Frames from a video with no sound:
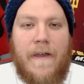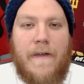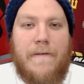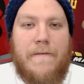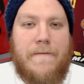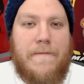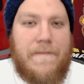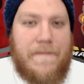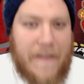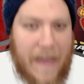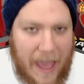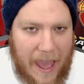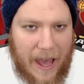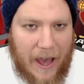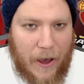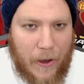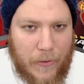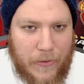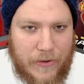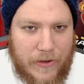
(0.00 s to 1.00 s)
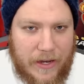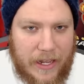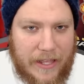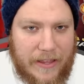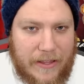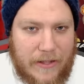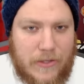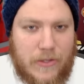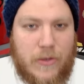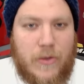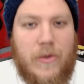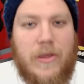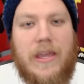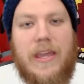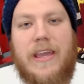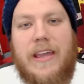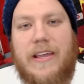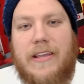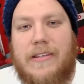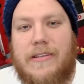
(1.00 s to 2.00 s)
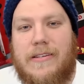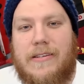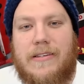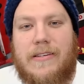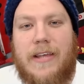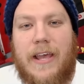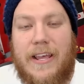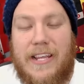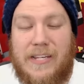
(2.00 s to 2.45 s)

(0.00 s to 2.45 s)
found in the 2 years,